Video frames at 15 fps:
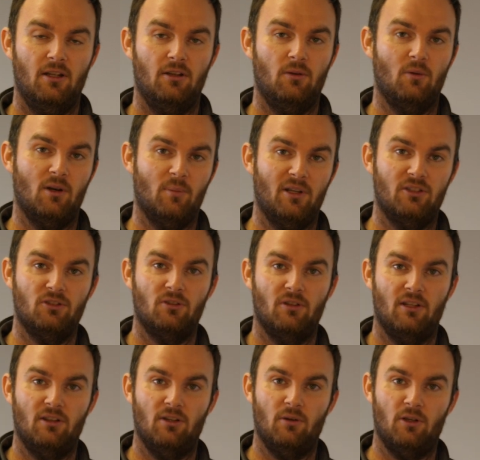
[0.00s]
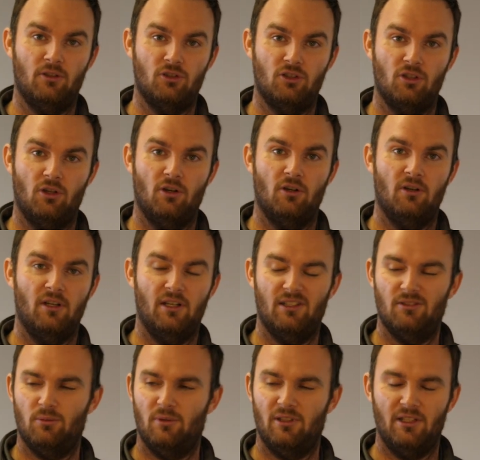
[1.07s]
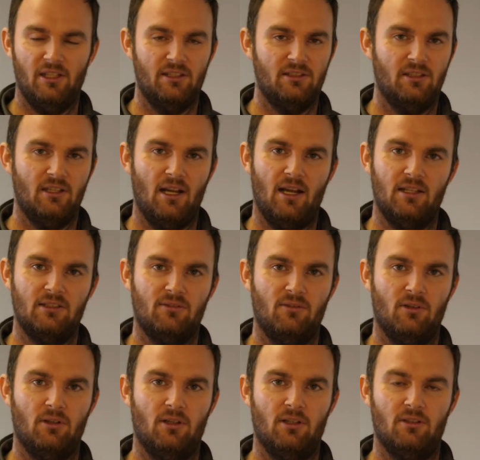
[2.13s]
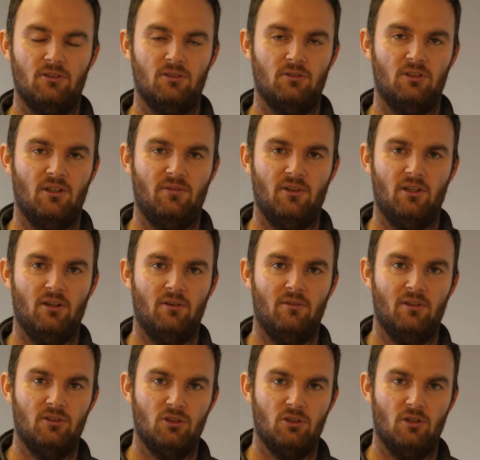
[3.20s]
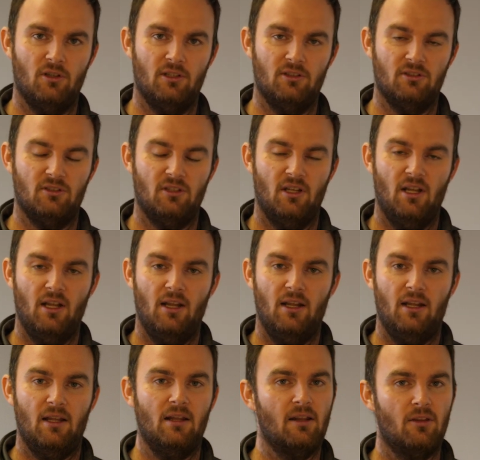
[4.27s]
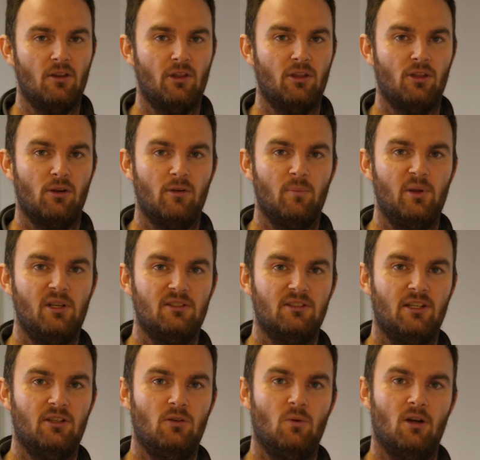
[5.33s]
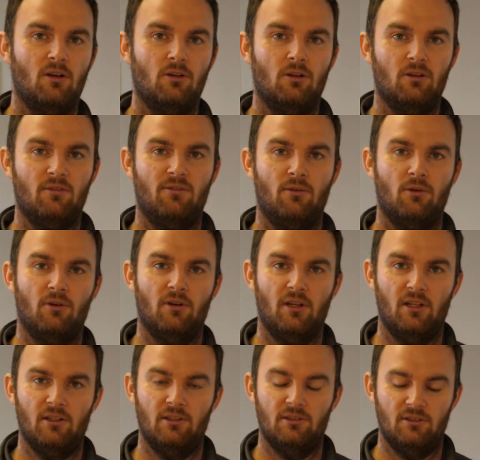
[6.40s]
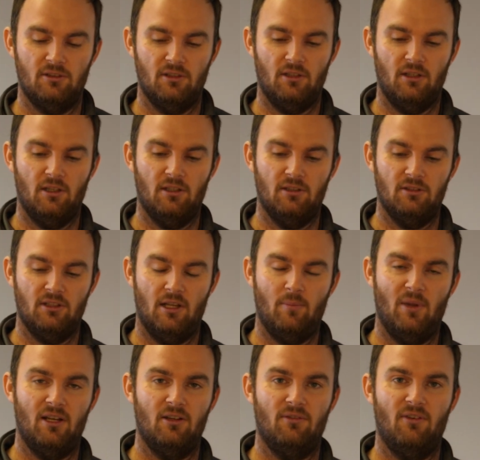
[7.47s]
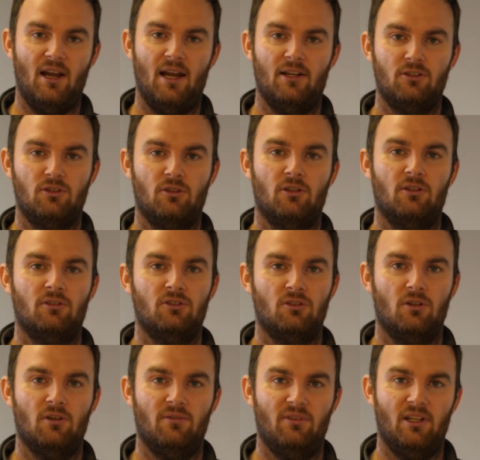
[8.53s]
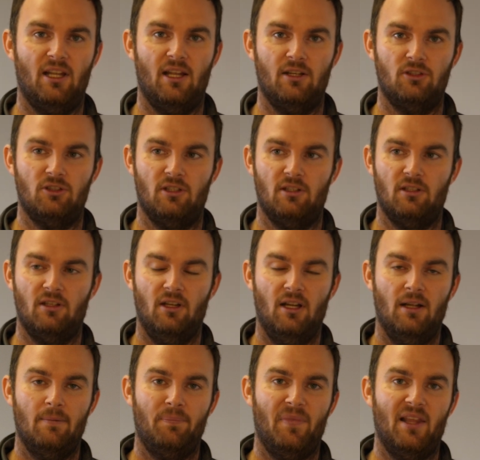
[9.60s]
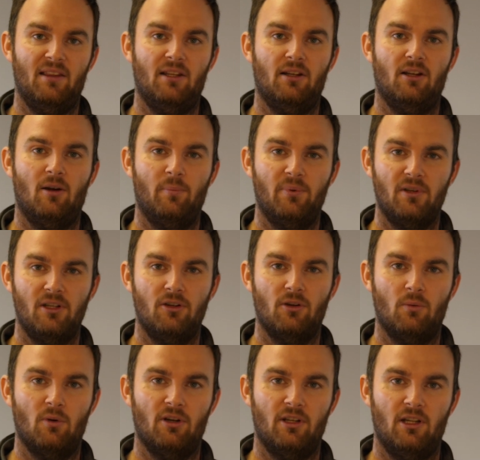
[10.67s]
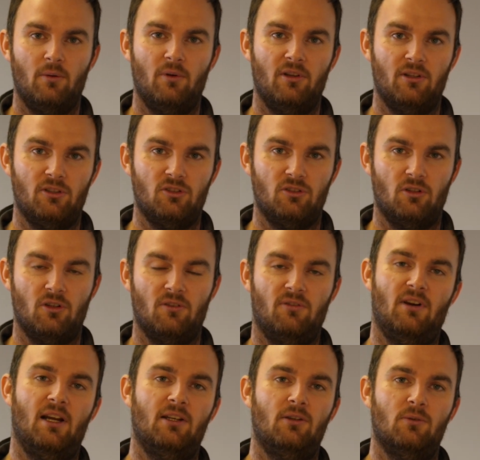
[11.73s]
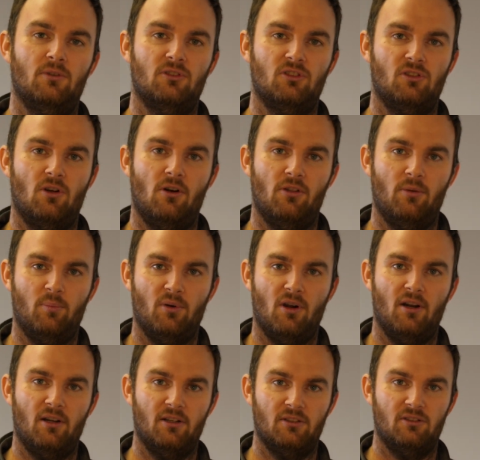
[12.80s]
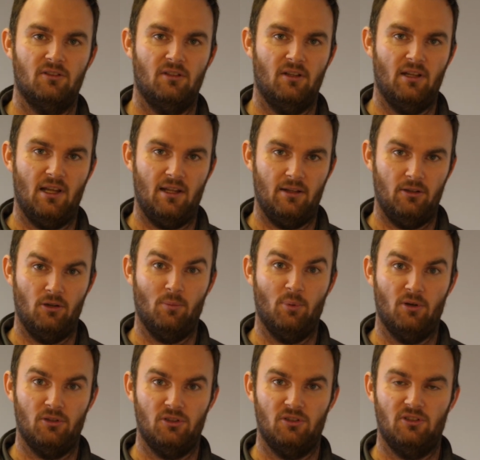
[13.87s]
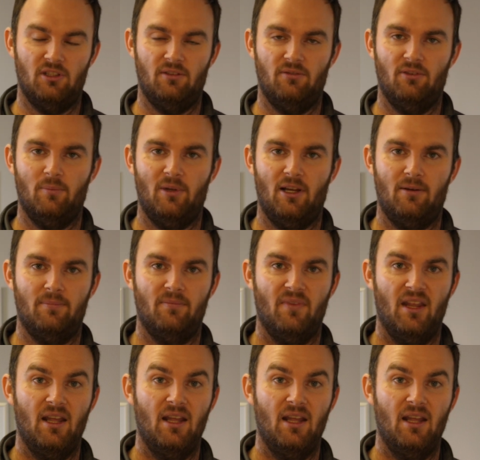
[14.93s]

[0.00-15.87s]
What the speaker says: You want to make sure that they're insured, and it's really easy to ask for a certificate of insurance. And then the third piece that you want to look for is a manufacturer certification that the company you're working with is certified to install the products that you're purchasing from them.